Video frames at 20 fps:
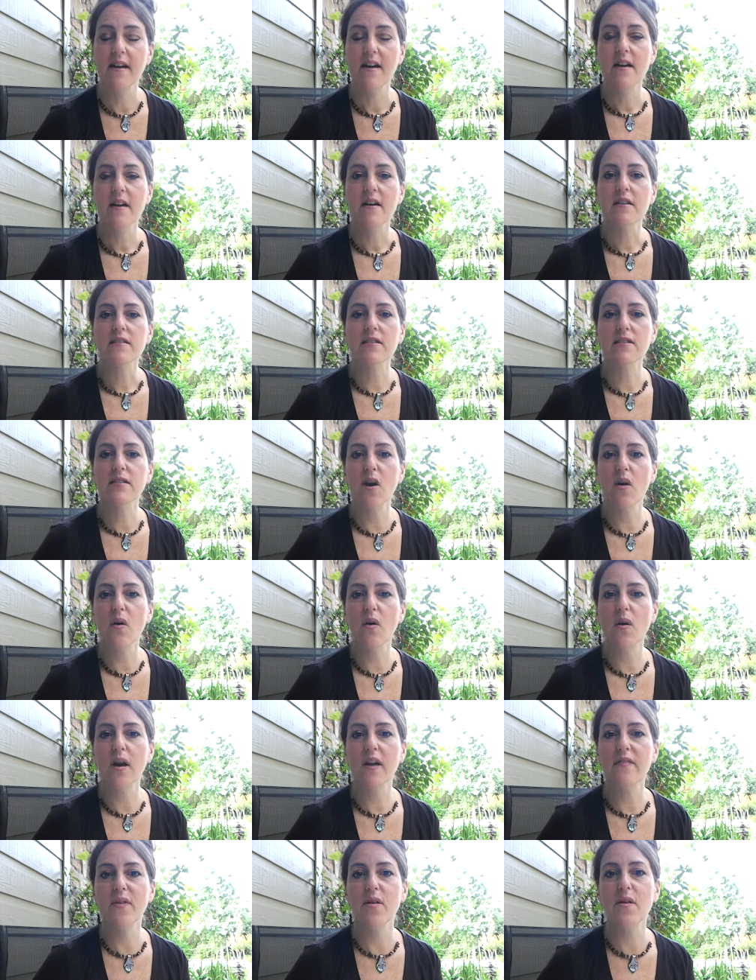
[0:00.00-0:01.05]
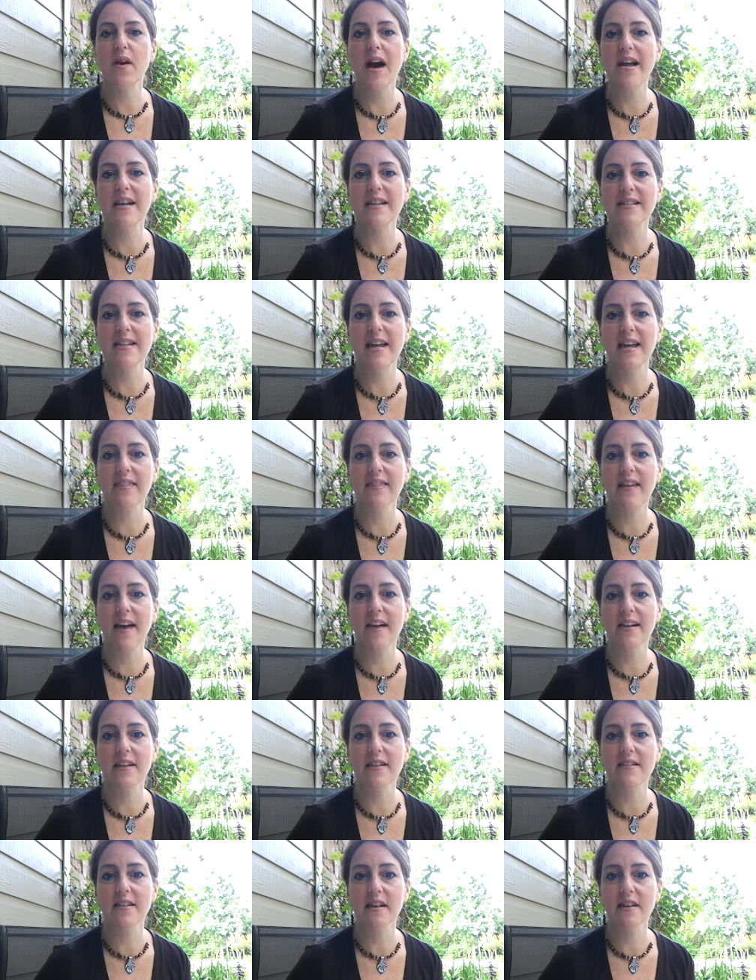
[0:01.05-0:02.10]
So if you kind of take that
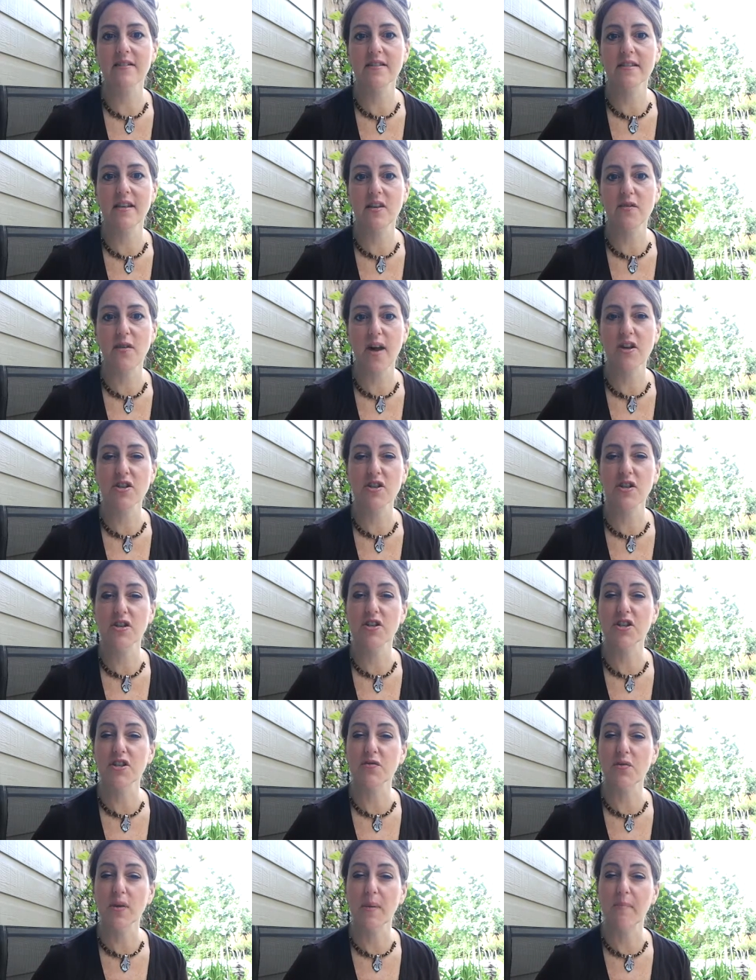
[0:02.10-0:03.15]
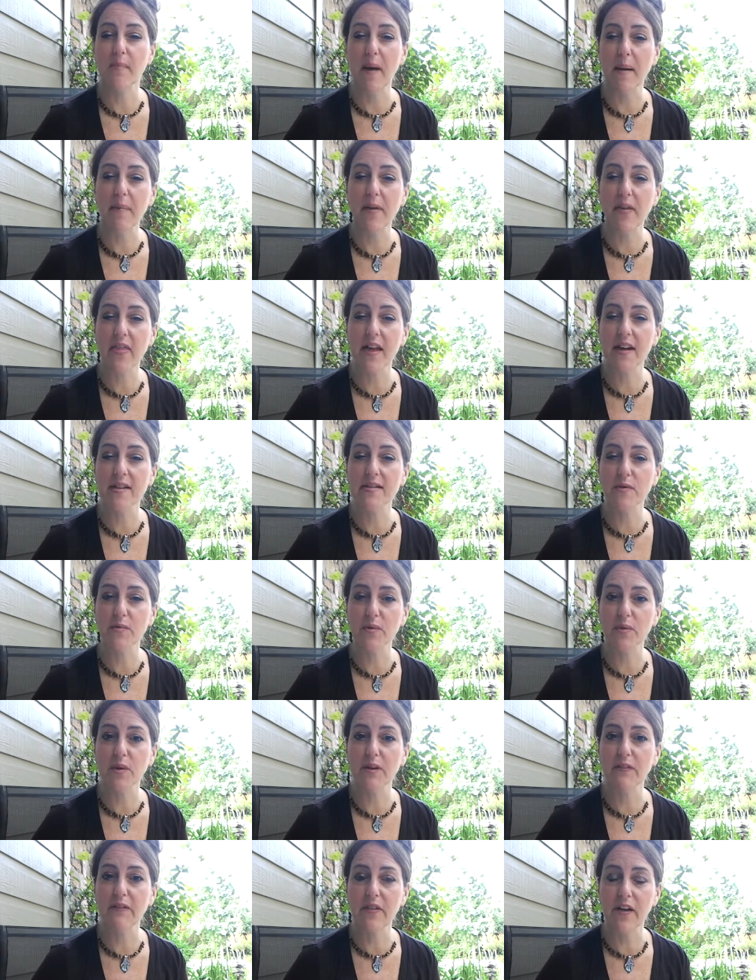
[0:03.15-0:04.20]
into consideration and just remember that as a
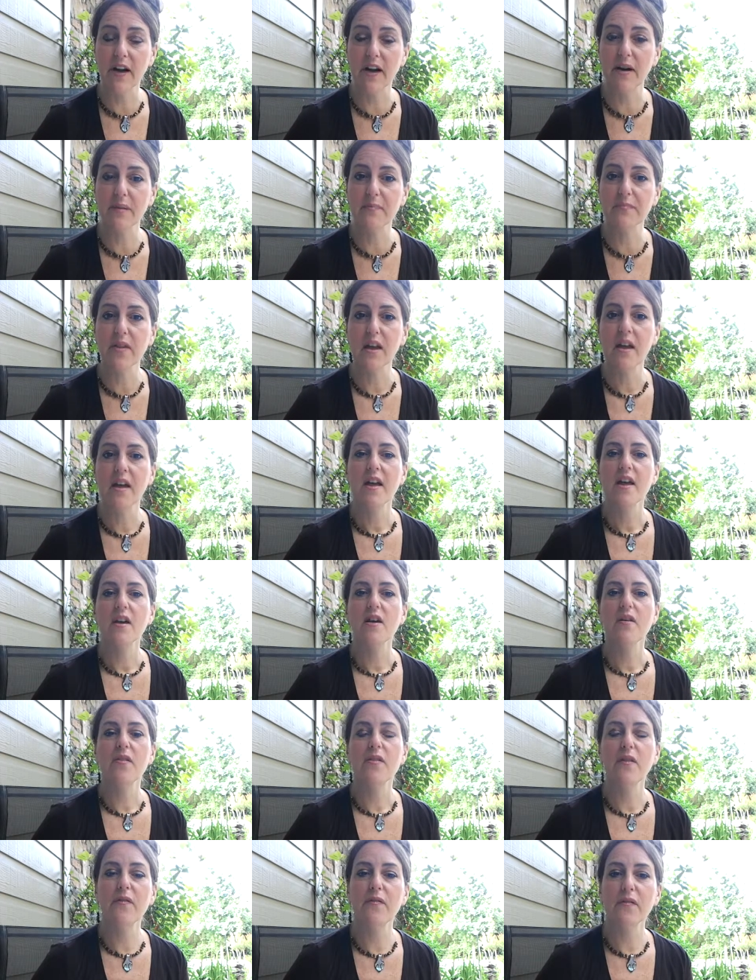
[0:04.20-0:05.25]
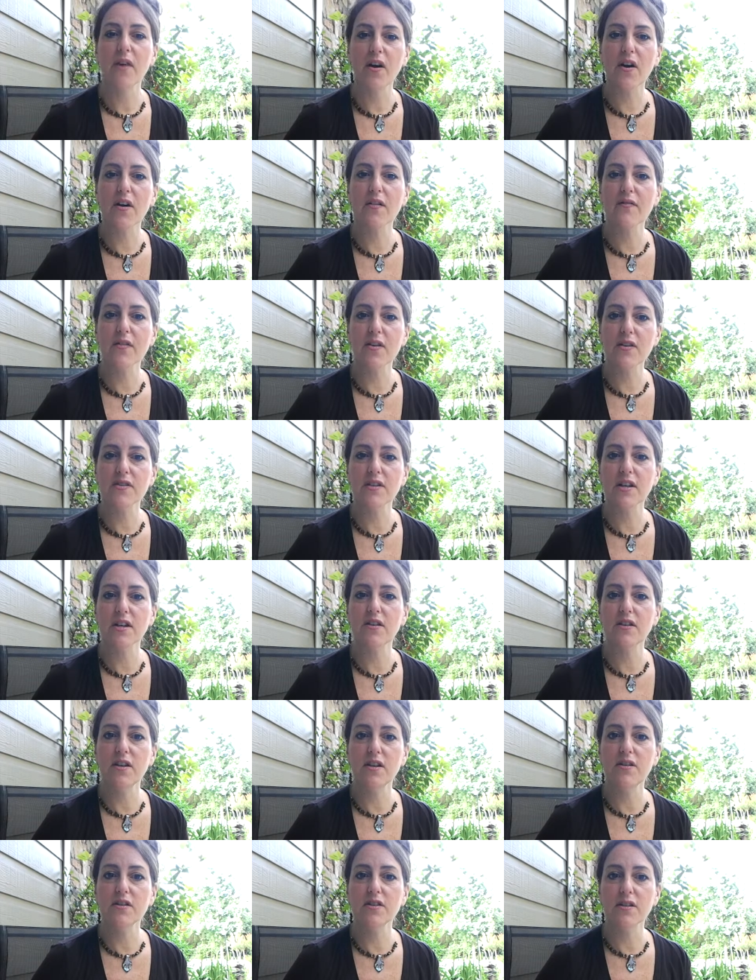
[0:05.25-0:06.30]
rule of thumb, the very first thing you
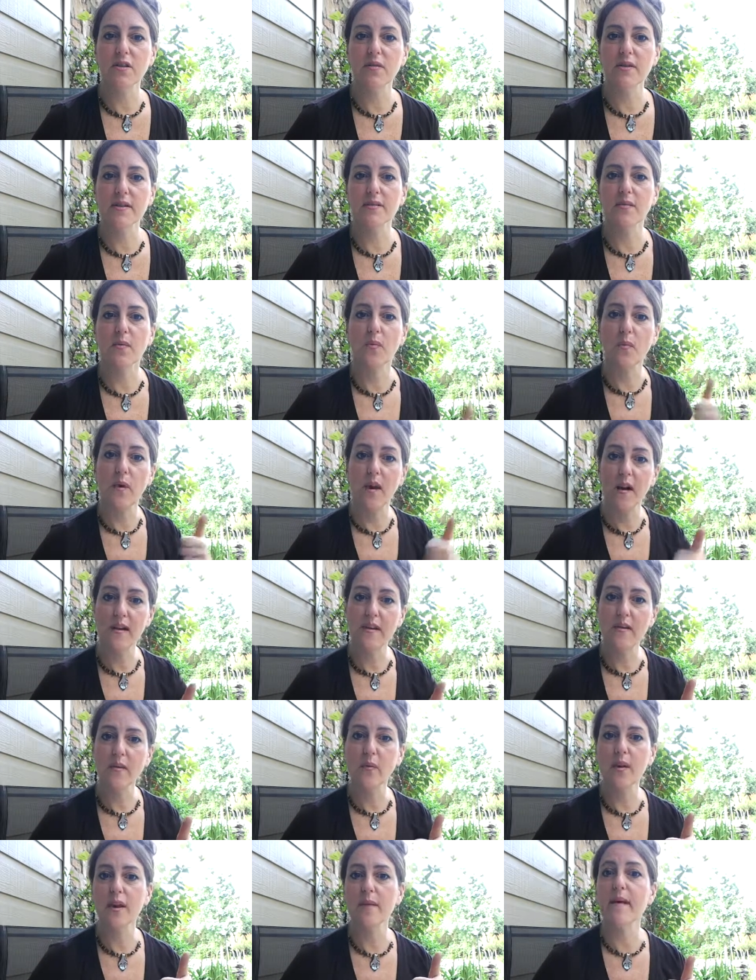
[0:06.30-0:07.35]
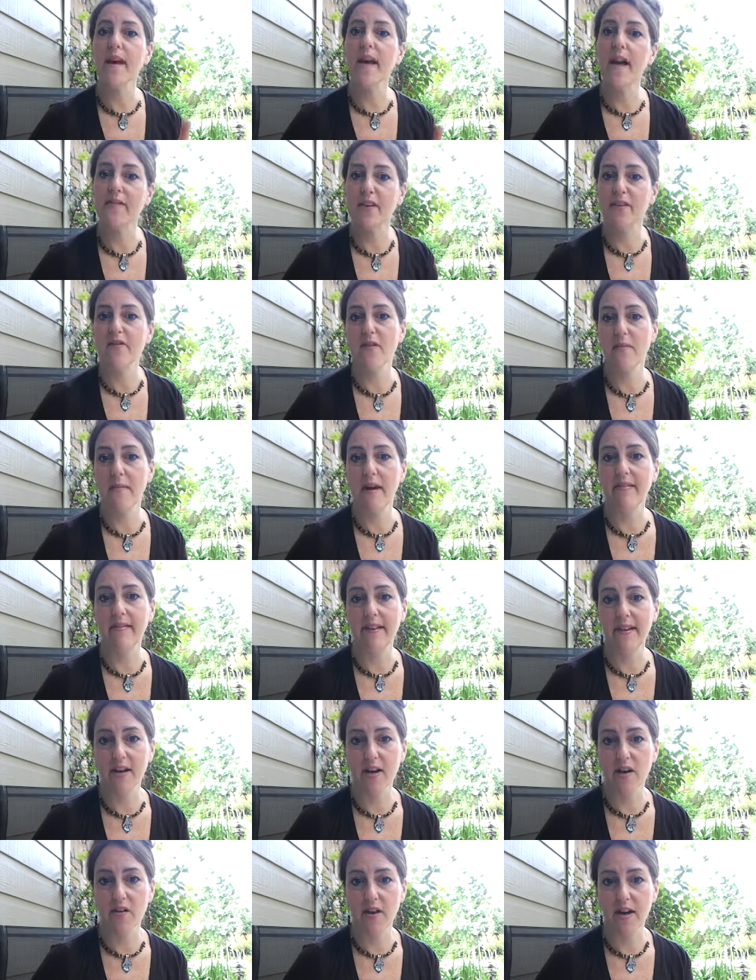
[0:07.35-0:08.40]
need to do is, 1, what am I having for my lean
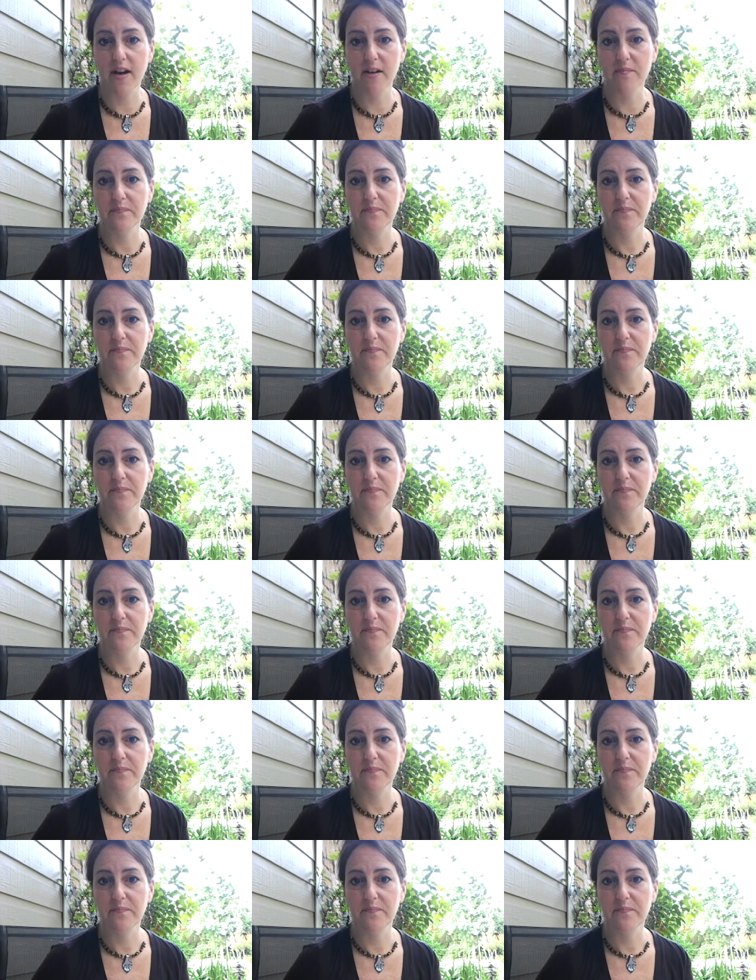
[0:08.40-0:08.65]
and green?